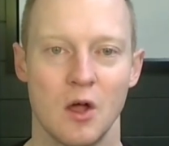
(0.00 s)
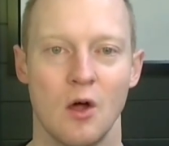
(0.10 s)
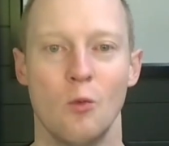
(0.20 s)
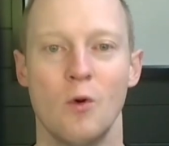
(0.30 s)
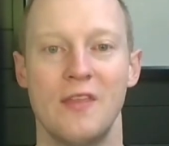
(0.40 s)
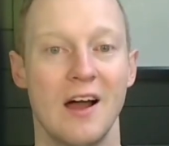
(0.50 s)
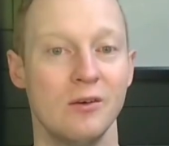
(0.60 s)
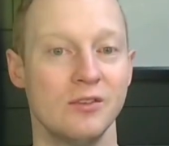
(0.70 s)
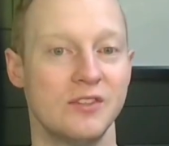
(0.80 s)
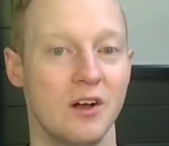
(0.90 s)

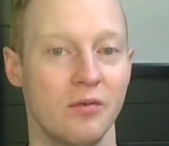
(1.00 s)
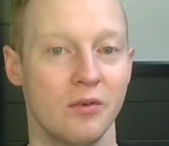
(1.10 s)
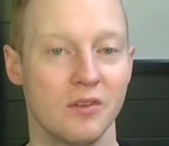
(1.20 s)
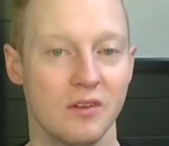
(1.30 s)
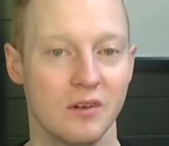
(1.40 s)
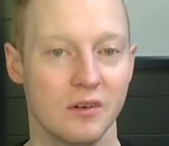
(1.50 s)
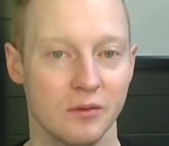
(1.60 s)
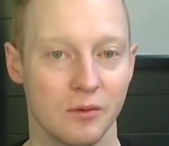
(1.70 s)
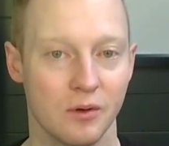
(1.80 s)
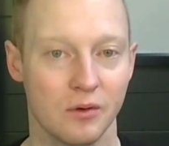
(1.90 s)
without
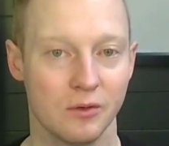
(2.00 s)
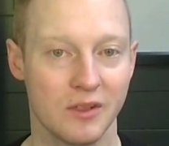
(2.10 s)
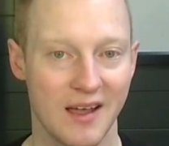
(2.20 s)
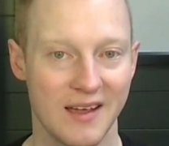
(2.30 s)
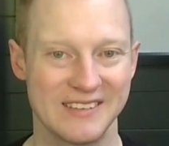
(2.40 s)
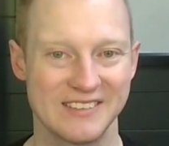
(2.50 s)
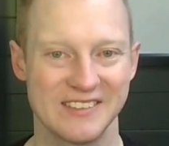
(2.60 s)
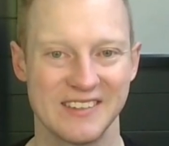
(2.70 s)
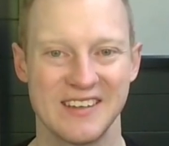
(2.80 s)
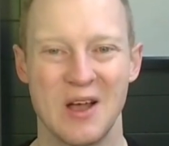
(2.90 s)
self-reliance,
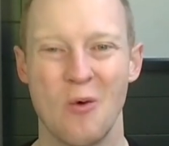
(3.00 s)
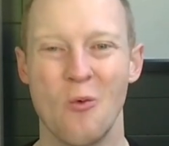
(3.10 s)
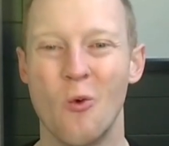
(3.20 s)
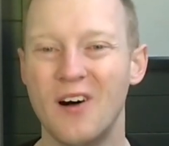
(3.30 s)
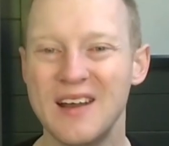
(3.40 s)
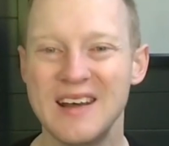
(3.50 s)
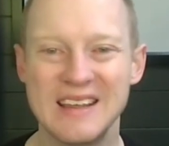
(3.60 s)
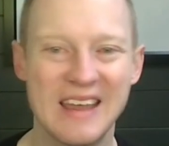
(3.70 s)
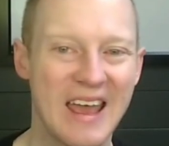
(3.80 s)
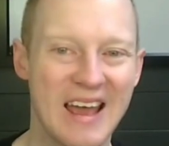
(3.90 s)
one
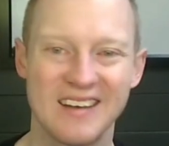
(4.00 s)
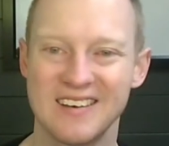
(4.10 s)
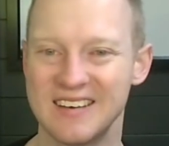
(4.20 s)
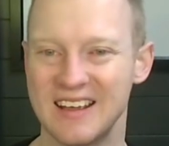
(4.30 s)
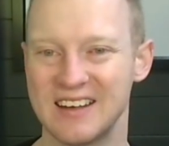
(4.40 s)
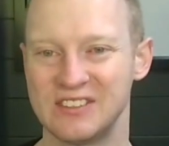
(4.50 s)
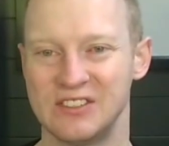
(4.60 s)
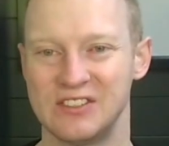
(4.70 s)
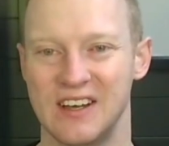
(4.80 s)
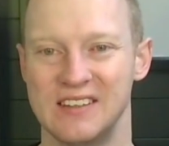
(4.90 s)
cannot
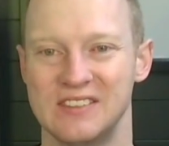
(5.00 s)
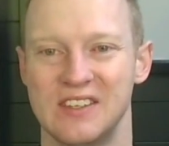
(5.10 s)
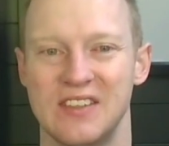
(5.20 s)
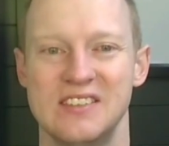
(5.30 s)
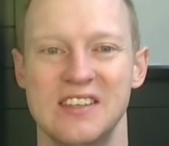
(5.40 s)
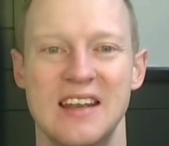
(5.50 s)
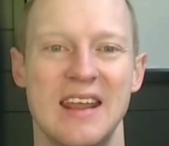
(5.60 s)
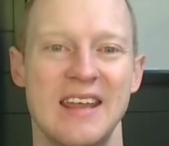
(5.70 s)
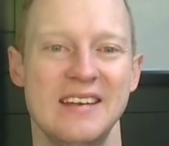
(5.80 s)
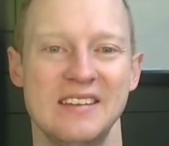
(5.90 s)
exercise these
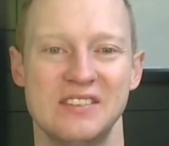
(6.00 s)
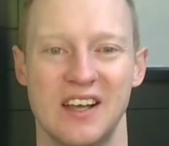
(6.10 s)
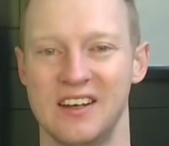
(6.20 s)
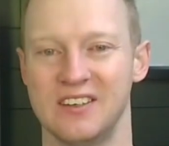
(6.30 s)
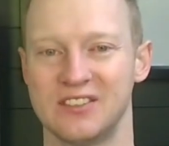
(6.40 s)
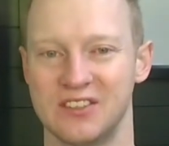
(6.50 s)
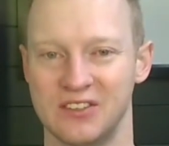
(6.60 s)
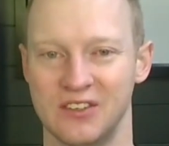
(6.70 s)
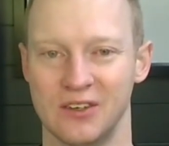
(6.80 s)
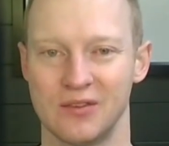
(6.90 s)
innate desires to
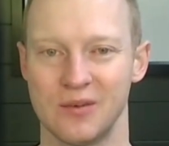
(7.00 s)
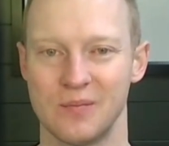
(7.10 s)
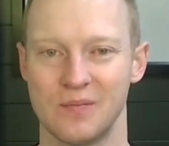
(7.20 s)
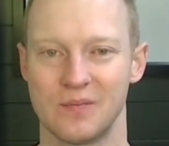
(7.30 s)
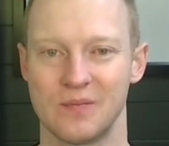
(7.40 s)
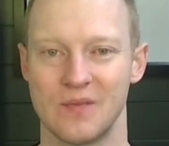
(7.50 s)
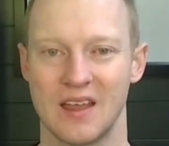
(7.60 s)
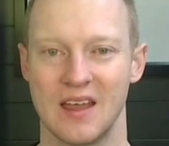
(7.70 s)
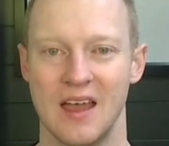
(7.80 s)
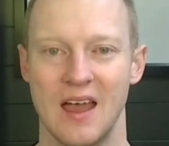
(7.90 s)
serve.
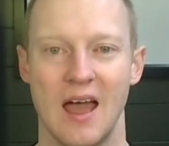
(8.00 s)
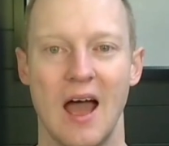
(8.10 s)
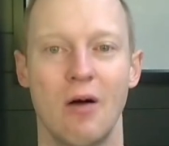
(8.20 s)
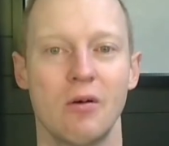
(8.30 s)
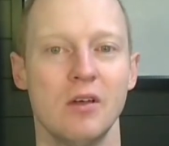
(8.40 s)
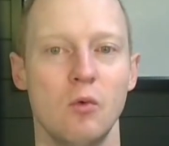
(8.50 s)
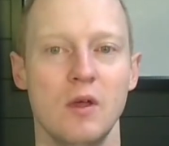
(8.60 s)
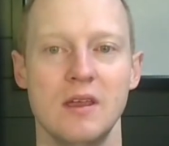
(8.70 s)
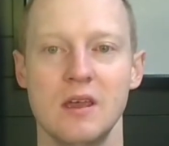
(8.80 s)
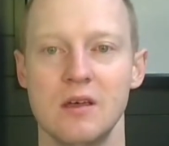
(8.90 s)
How can we
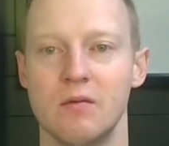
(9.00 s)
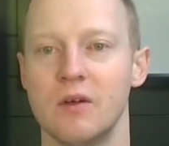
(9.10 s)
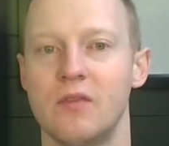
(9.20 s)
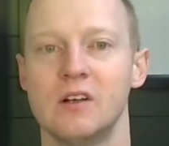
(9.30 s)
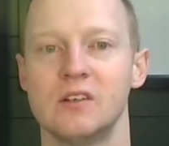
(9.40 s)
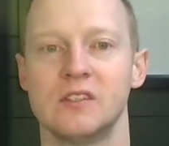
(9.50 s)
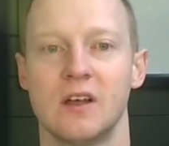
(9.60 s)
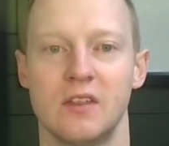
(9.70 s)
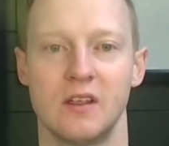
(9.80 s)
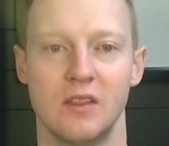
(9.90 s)
give if there's
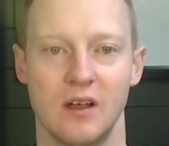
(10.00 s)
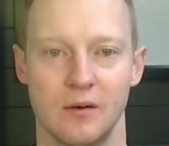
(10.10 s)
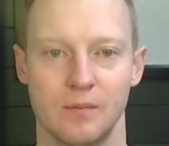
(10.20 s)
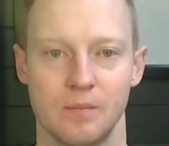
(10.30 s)
nothing there?